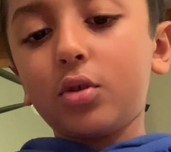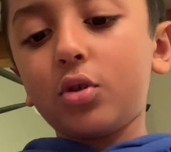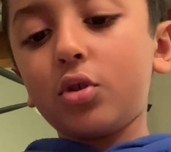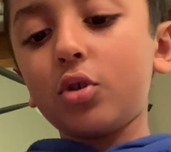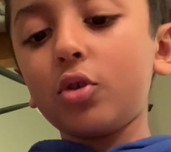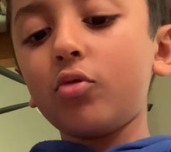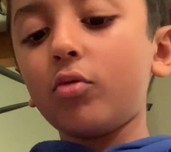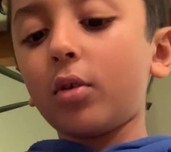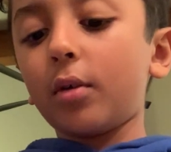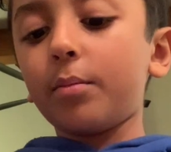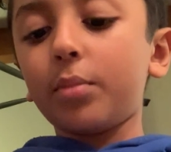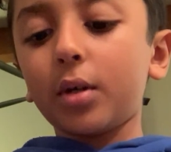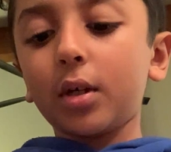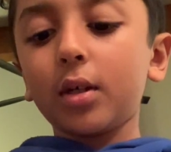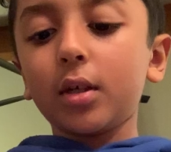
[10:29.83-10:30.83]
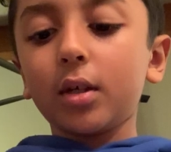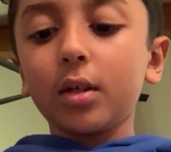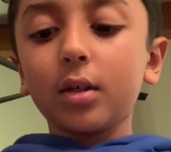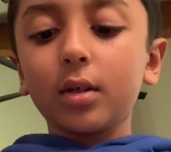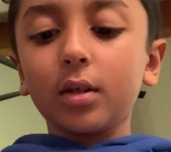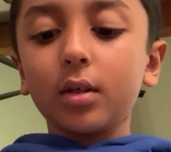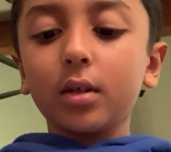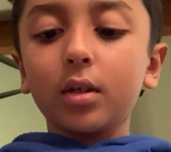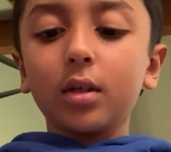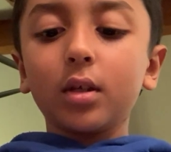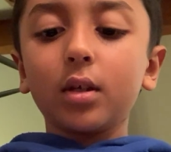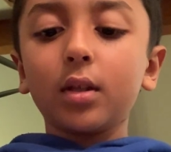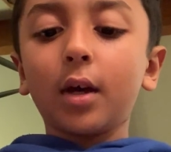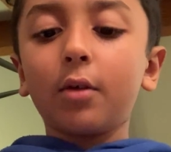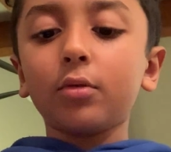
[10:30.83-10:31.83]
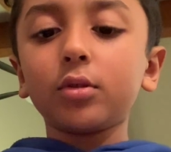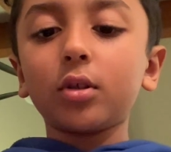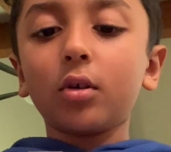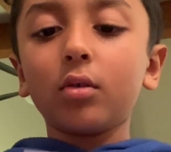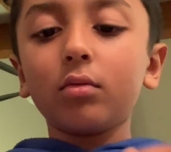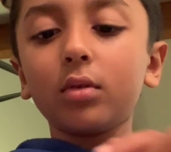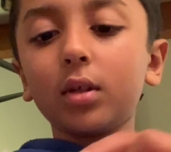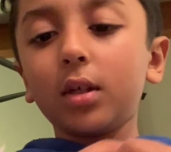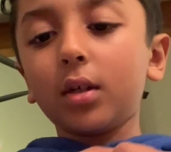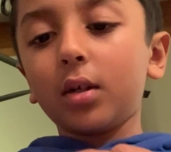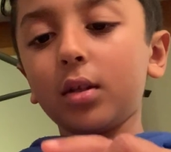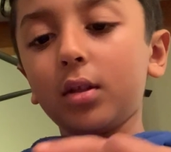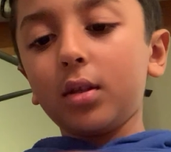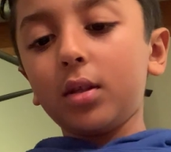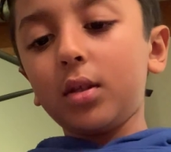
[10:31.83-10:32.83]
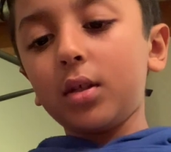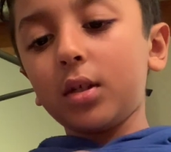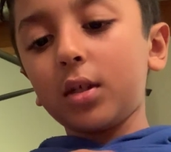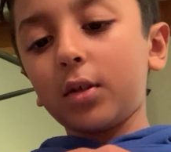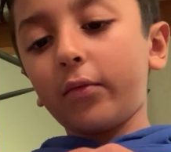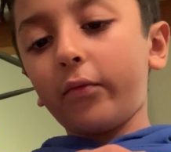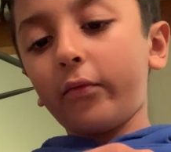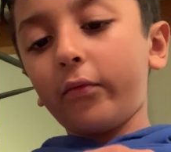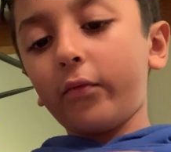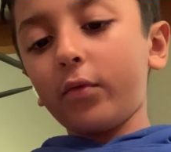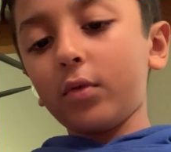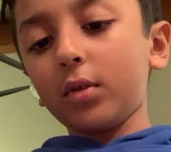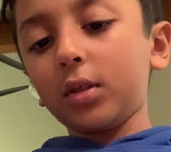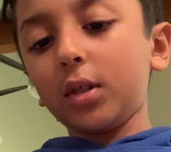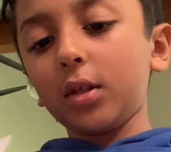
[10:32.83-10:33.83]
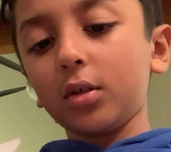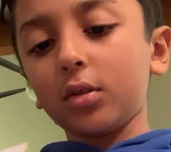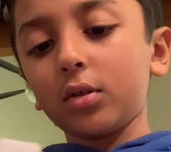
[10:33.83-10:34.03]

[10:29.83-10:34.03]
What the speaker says: to it, but that was only on this fold here,